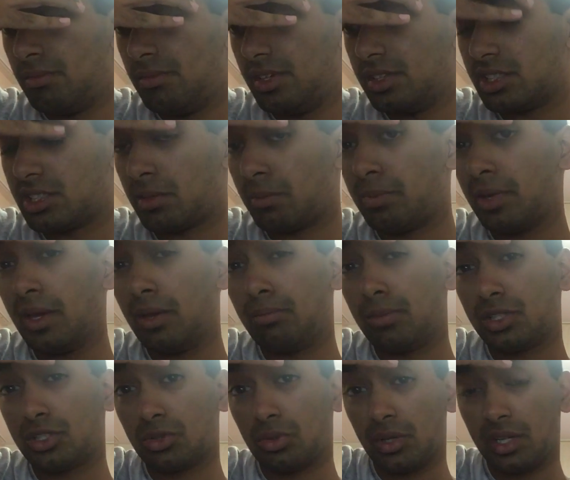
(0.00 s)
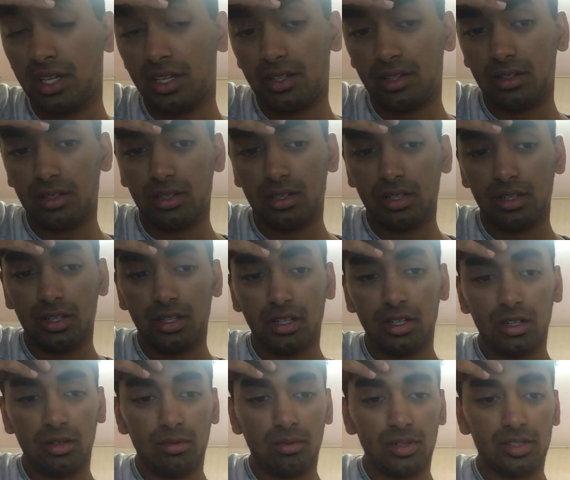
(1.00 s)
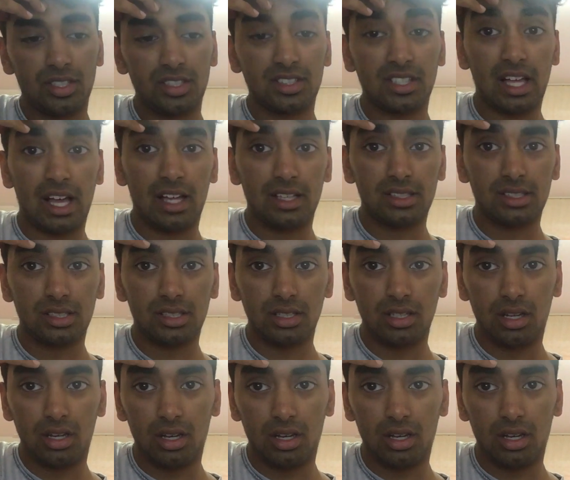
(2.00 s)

is the bit in between, which is that